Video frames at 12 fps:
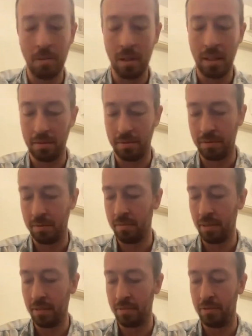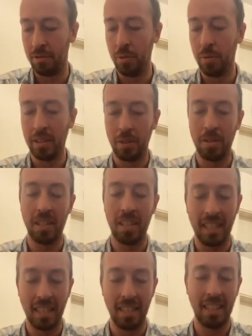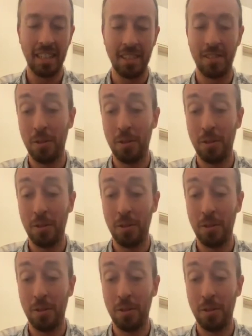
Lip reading: way of doing the good that he needs